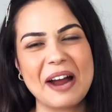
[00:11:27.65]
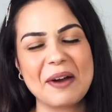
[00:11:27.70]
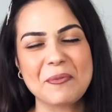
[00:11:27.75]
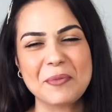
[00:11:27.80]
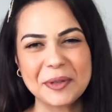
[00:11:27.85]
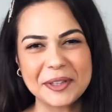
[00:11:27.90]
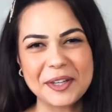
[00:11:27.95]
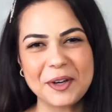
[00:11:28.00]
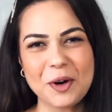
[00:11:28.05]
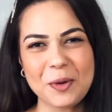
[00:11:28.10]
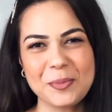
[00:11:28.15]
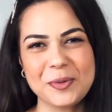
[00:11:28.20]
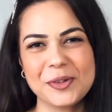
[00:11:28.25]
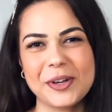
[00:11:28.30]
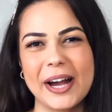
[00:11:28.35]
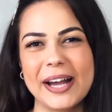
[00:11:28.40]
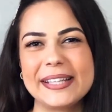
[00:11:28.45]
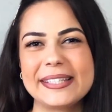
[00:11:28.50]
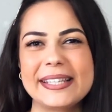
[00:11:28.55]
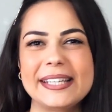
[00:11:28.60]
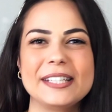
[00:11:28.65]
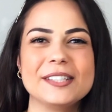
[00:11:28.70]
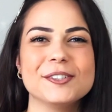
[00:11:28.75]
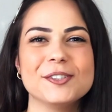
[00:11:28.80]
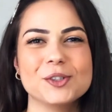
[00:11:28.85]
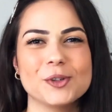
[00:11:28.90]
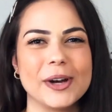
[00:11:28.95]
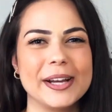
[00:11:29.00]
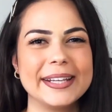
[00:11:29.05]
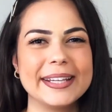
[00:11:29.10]
really hope you guys
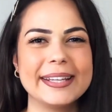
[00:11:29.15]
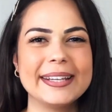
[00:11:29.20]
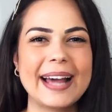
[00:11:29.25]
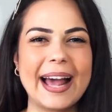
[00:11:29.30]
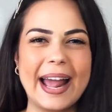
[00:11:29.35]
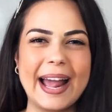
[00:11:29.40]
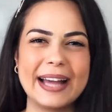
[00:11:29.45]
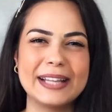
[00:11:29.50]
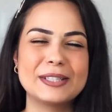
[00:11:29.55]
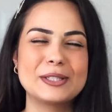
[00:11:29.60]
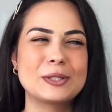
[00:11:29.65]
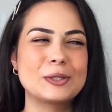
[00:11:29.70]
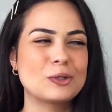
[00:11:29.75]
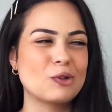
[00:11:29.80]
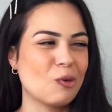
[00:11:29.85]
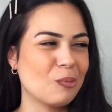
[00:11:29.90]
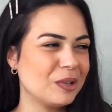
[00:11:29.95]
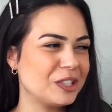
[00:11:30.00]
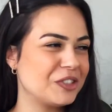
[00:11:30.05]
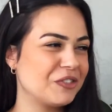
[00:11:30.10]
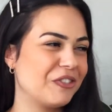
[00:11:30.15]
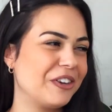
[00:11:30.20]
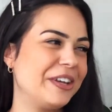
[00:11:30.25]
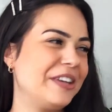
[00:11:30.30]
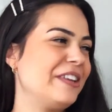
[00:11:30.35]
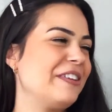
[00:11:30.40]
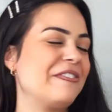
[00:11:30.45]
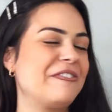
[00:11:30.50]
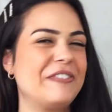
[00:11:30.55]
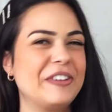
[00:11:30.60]
enjoyed it. I had so much
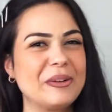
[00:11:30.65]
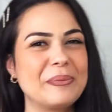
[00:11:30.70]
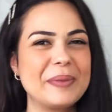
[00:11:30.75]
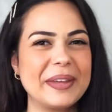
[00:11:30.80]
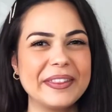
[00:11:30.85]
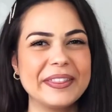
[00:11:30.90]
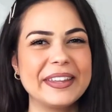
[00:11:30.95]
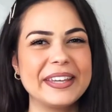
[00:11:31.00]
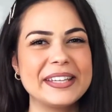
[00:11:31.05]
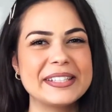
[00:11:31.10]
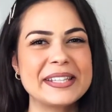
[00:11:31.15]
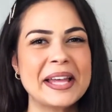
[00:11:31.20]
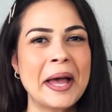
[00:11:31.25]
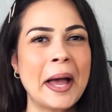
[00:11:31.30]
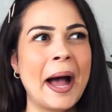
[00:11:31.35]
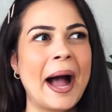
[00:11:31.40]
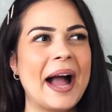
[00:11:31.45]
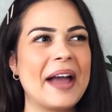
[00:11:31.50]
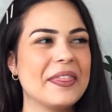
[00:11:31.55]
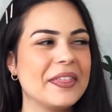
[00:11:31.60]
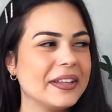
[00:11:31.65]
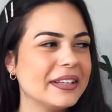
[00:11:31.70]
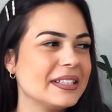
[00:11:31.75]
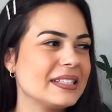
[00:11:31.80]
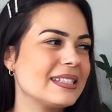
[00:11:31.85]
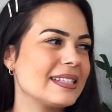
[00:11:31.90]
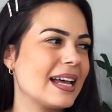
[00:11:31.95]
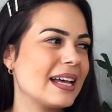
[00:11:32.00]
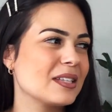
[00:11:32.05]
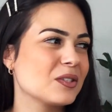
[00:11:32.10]
fun filming this. I think
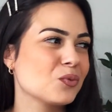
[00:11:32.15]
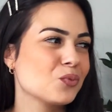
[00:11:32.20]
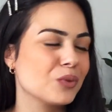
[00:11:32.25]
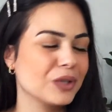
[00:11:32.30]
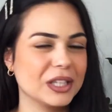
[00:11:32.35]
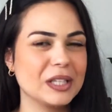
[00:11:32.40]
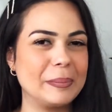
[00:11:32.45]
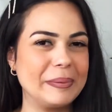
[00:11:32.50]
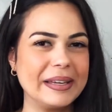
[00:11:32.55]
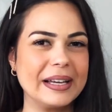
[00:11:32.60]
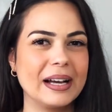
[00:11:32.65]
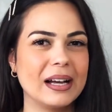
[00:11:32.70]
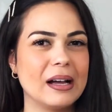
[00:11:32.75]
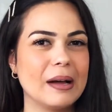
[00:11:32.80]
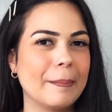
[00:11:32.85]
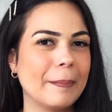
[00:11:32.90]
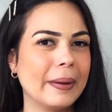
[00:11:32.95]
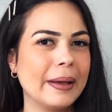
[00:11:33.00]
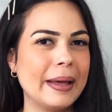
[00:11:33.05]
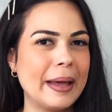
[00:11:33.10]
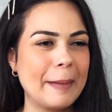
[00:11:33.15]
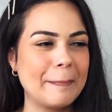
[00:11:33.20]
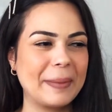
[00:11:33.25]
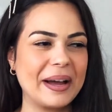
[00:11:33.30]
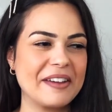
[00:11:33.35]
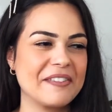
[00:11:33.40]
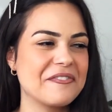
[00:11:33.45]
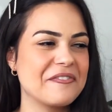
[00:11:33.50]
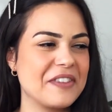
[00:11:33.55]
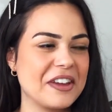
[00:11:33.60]
this has really become my
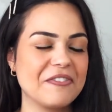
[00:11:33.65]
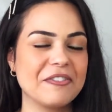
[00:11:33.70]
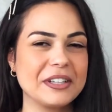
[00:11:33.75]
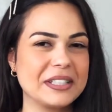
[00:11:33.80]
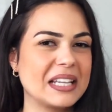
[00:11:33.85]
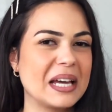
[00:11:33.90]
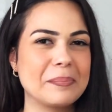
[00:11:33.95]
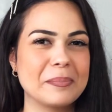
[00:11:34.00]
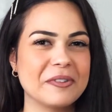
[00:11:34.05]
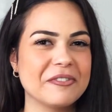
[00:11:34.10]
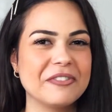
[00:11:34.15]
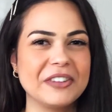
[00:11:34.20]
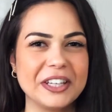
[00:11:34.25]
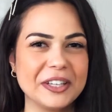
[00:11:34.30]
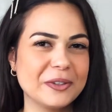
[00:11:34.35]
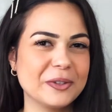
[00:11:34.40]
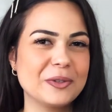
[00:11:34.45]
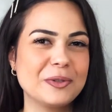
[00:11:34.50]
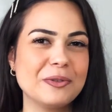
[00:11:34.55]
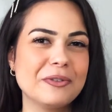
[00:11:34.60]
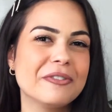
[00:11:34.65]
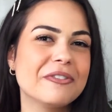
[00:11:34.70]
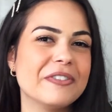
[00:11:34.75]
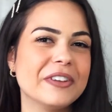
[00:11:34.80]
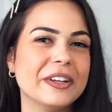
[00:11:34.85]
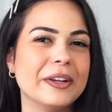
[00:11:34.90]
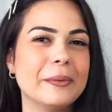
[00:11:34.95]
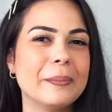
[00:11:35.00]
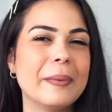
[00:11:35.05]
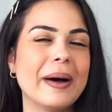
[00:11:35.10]
favorite type of video to
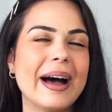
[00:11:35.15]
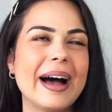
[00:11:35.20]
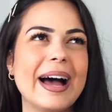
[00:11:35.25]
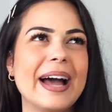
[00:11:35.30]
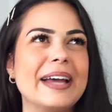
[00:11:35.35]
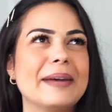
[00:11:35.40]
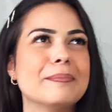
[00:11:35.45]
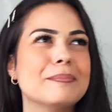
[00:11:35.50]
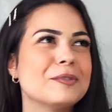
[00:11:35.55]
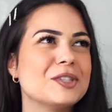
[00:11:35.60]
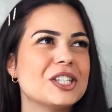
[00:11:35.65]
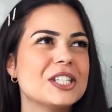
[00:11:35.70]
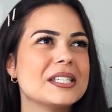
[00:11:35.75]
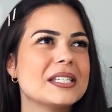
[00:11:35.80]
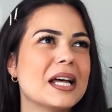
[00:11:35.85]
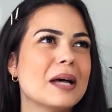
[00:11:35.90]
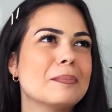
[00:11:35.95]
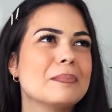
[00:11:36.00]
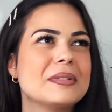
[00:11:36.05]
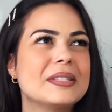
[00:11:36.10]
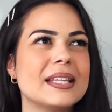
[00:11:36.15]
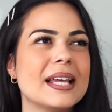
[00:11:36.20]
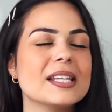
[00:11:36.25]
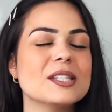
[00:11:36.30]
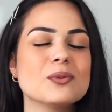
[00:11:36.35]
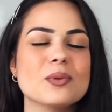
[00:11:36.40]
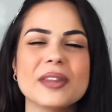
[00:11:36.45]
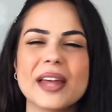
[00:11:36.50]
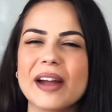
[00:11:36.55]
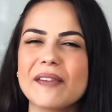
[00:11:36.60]
film. I'm just
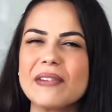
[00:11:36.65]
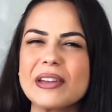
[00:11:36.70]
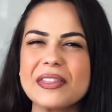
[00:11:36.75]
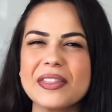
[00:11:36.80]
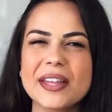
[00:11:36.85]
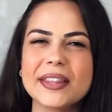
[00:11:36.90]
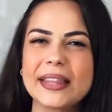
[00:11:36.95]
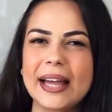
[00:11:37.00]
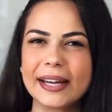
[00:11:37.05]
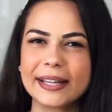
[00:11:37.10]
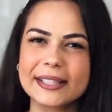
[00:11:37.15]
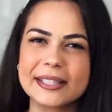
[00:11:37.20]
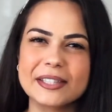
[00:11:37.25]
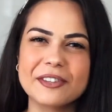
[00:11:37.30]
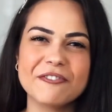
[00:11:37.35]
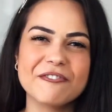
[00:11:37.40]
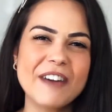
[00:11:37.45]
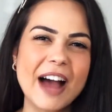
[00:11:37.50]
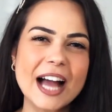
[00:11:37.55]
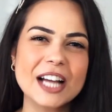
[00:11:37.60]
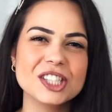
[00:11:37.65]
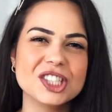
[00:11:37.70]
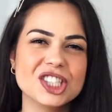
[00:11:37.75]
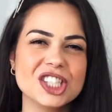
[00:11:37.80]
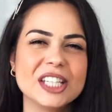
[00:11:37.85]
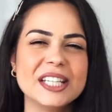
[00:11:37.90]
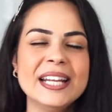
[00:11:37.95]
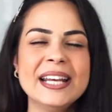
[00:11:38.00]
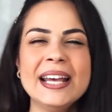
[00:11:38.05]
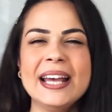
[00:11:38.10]
obsessed with everything that is
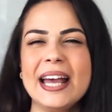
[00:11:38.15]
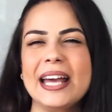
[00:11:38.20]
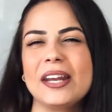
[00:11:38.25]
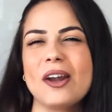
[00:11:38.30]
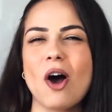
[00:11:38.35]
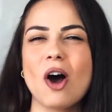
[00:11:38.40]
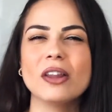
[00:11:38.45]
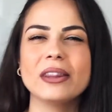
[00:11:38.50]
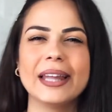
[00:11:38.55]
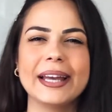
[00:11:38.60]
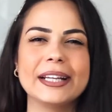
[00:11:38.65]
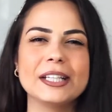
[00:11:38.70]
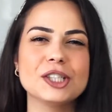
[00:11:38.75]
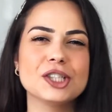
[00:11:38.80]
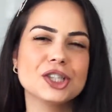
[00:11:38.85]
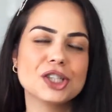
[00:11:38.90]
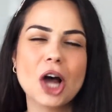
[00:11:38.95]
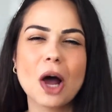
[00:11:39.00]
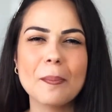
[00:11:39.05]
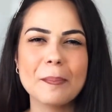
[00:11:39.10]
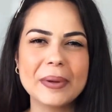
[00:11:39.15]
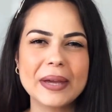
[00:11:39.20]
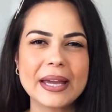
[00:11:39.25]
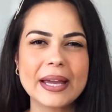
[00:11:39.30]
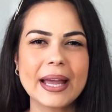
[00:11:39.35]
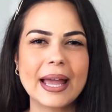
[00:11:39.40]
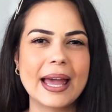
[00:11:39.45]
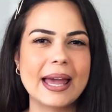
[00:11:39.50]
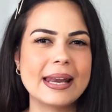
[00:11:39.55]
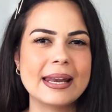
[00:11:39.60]
fashion and online
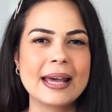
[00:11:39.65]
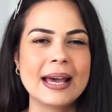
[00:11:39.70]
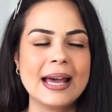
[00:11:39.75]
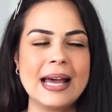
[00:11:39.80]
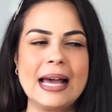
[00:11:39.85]
shopping, and